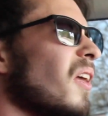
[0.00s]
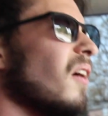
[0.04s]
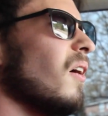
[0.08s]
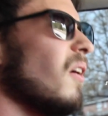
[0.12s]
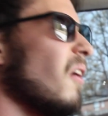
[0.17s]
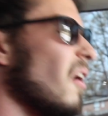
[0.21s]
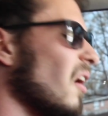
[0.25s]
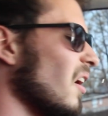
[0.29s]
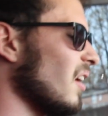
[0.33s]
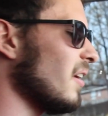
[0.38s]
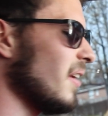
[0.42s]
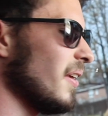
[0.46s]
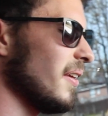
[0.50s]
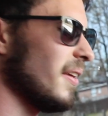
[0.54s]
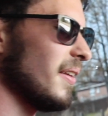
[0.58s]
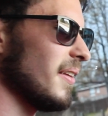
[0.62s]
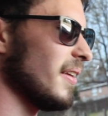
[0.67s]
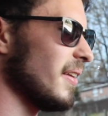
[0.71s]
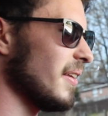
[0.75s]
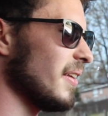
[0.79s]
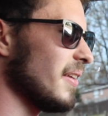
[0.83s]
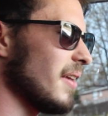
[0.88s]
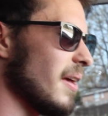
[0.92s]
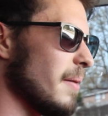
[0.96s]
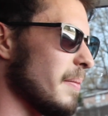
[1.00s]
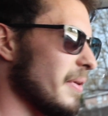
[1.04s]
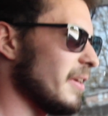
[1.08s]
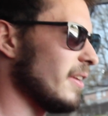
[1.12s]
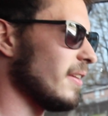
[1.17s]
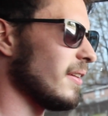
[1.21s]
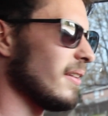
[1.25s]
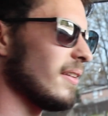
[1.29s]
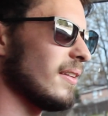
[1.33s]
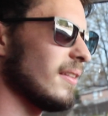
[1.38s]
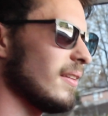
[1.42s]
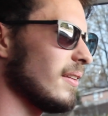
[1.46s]
I
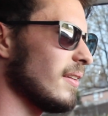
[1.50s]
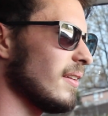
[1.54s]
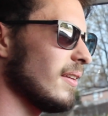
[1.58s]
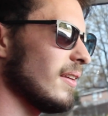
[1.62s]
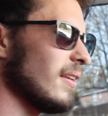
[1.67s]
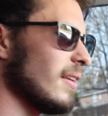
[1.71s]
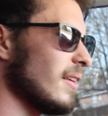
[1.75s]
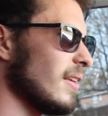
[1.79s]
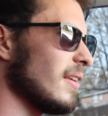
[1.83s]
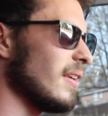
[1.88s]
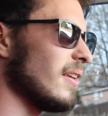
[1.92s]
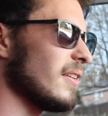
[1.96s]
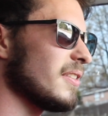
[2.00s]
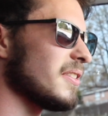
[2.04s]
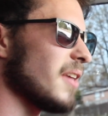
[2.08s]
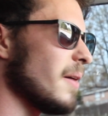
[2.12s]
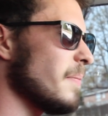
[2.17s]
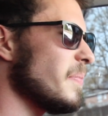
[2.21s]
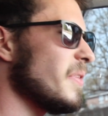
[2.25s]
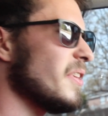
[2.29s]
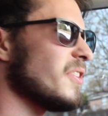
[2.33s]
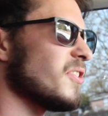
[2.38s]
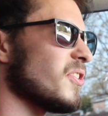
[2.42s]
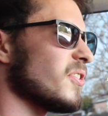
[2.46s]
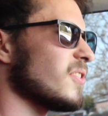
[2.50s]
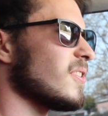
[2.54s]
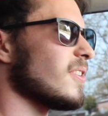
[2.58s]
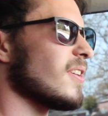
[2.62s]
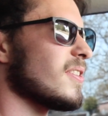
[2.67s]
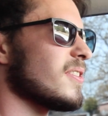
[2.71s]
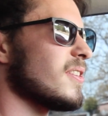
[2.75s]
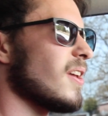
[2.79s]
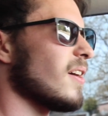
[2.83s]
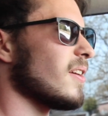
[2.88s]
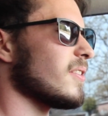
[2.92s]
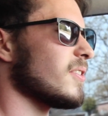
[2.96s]
mean, something just
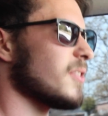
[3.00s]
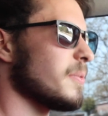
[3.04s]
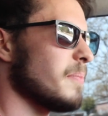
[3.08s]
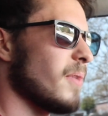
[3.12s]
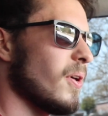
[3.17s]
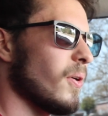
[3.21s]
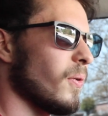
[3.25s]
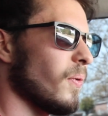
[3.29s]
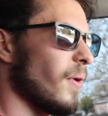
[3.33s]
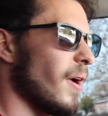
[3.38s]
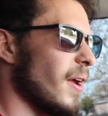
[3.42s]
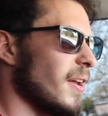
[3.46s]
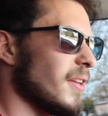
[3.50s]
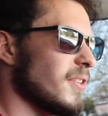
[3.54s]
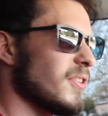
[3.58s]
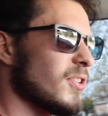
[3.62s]
does not smell right.